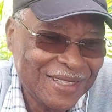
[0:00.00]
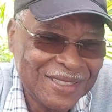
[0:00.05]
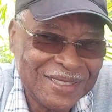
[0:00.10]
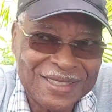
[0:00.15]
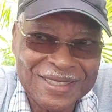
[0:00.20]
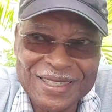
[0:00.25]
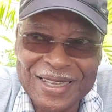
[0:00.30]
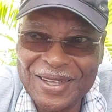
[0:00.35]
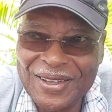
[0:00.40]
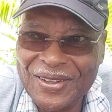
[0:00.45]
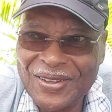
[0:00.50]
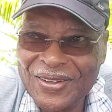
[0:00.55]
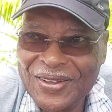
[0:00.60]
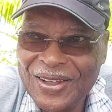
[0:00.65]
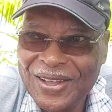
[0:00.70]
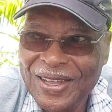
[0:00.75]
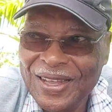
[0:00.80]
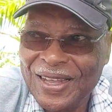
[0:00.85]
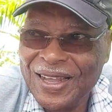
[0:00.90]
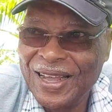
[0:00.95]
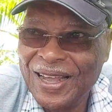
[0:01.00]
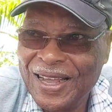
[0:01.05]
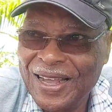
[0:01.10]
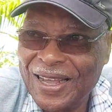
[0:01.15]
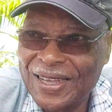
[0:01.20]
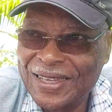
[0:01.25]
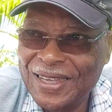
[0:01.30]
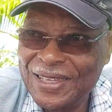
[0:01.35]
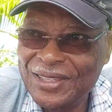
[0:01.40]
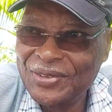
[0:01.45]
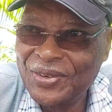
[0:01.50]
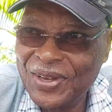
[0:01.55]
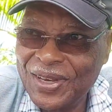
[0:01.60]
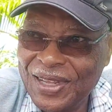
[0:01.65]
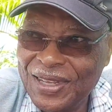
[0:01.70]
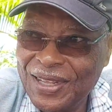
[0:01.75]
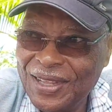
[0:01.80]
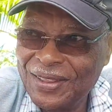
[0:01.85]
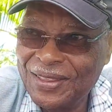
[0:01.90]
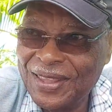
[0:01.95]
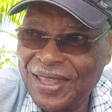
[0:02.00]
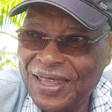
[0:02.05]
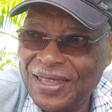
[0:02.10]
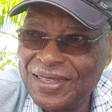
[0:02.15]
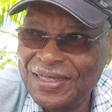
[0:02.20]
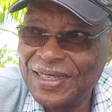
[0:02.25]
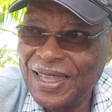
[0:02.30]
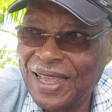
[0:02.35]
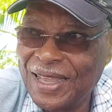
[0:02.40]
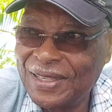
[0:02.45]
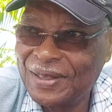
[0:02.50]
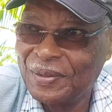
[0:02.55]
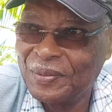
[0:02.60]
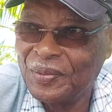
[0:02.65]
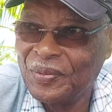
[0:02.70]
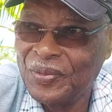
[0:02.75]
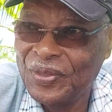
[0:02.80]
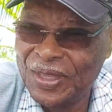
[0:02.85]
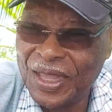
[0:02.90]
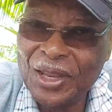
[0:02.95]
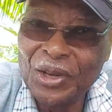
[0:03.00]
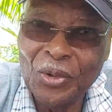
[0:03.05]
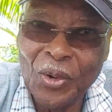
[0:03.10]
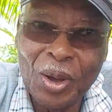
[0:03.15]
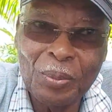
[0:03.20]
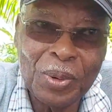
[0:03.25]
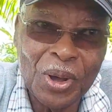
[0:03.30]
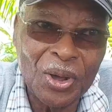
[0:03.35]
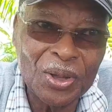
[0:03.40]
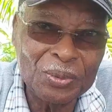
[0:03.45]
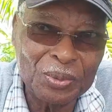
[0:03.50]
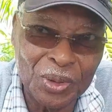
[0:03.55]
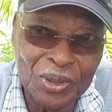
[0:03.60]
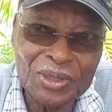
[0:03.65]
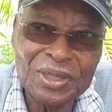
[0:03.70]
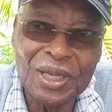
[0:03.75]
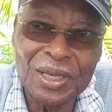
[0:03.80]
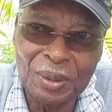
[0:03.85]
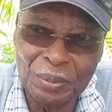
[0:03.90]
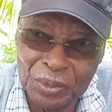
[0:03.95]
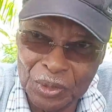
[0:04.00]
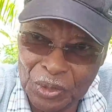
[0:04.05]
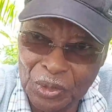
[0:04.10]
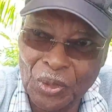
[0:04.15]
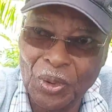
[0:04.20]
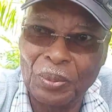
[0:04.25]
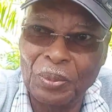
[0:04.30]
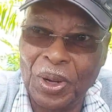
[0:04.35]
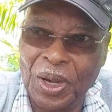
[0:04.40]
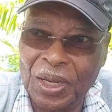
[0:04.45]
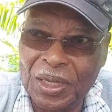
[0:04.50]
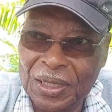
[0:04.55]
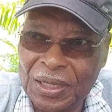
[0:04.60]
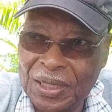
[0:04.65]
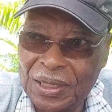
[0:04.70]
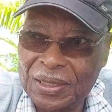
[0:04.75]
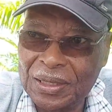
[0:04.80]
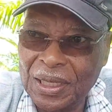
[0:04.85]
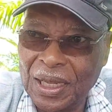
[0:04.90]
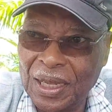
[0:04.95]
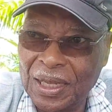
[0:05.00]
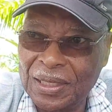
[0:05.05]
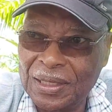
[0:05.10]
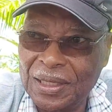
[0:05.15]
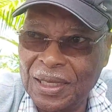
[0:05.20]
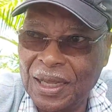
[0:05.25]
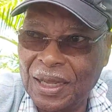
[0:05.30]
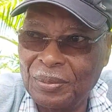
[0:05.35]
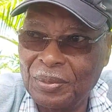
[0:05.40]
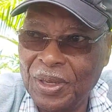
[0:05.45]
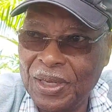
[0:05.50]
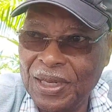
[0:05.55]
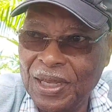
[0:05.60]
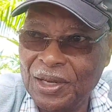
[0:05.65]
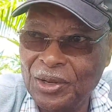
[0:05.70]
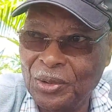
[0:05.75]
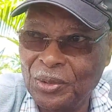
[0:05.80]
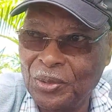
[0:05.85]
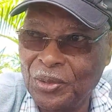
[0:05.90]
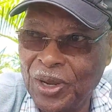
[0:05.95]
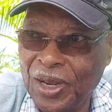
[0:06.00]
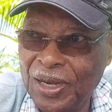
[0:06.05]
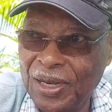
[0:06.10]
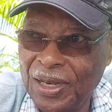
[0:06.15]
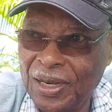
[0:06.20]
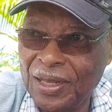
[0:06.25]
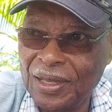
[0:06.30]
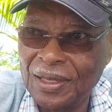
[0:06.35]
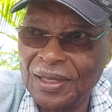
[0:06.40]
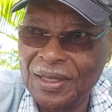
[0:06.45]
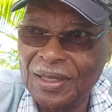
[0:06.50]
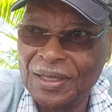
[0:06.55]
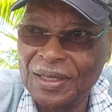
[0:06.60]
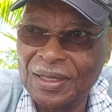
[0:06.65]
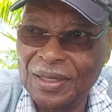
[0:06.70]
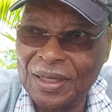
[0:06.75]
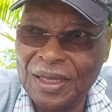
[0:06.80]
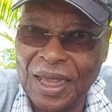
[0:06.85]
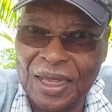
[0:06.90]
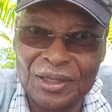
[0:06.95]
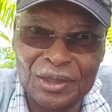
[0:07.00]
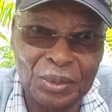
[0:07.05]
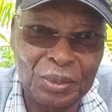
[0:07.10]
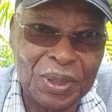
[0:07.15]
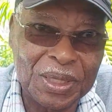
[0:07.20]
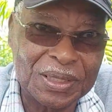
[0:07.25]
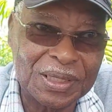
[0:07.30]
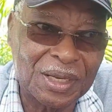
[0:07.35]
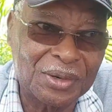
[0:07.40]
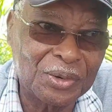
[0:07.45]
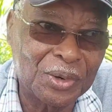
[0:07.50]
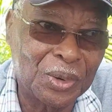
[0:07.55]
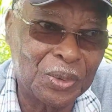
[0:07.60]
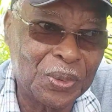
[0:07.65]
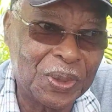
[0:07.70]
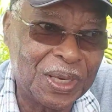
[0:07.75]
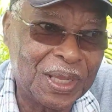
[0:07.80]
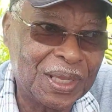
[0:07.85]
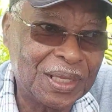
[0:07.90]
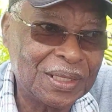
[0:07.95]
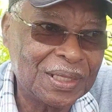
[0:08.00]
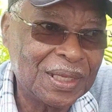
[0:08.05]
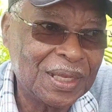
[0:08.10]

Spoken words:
So hockey is one of the things that they know about. Most of them knew about it, but they don't really like to mess around with it.